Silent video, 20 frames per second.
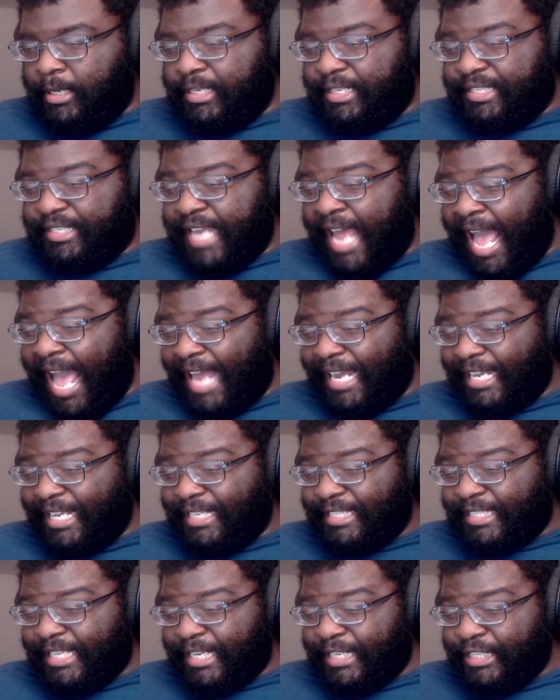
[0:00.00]
Daddy
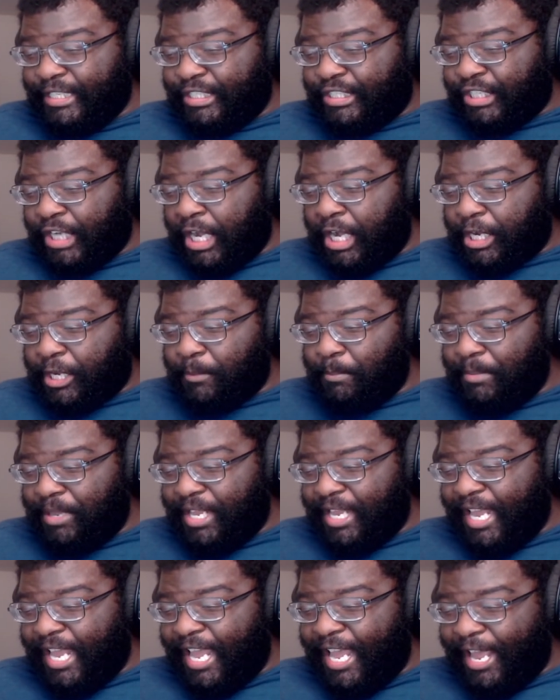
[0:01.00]
didn't tuck
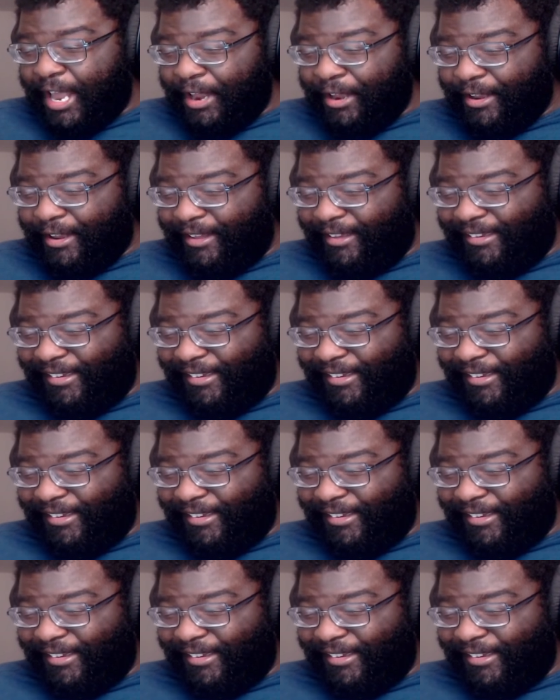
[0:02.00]
me in.